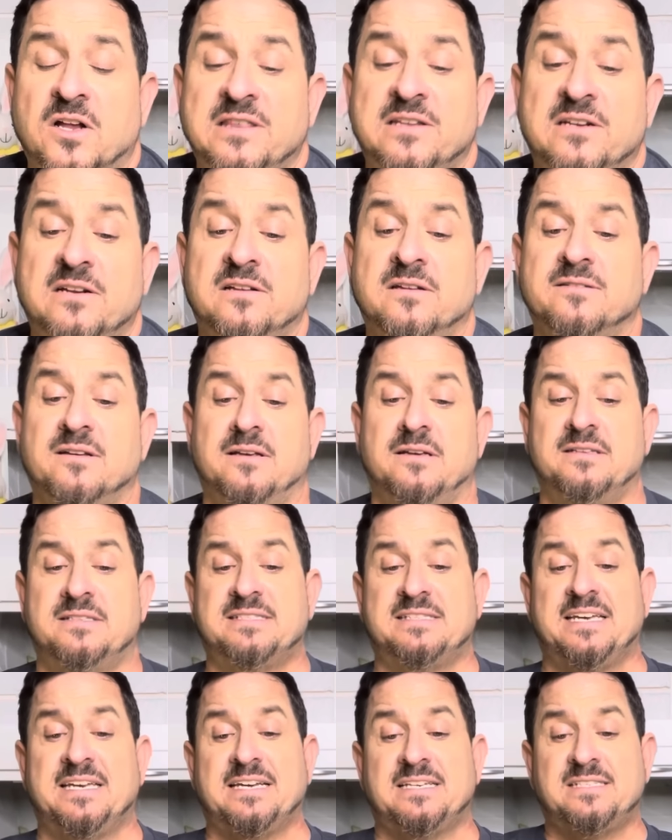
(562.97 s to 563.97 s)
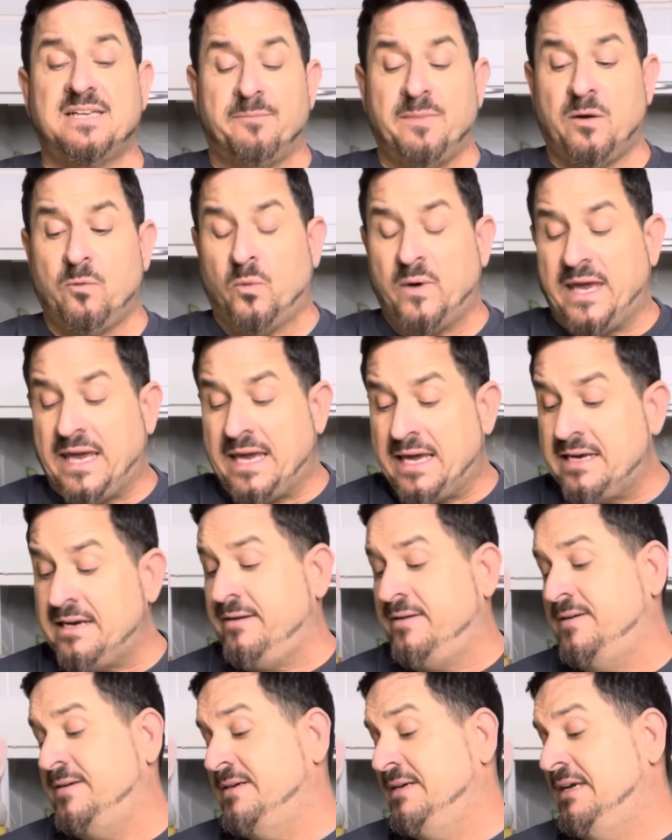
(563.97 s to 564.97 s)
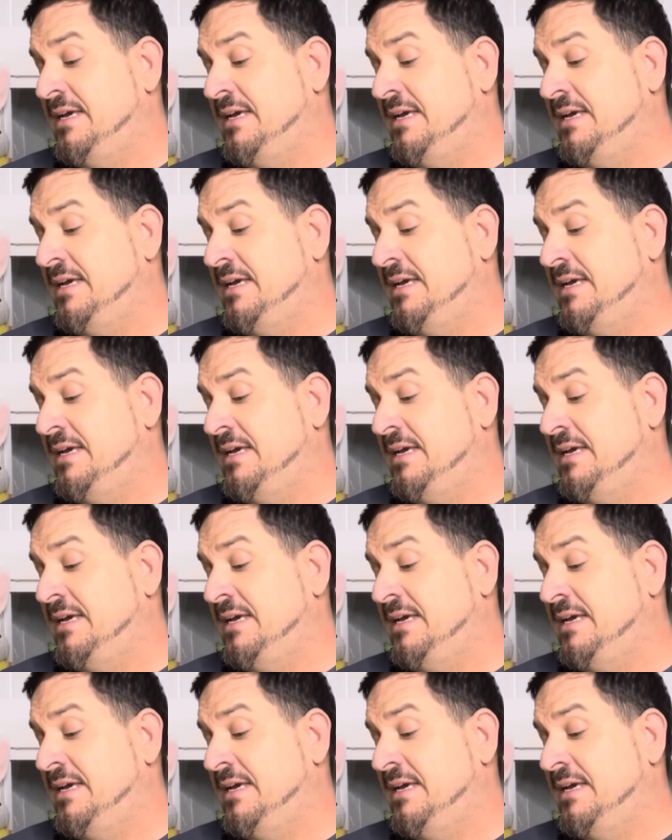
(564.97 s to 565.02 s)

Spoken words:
little sick tummy wing,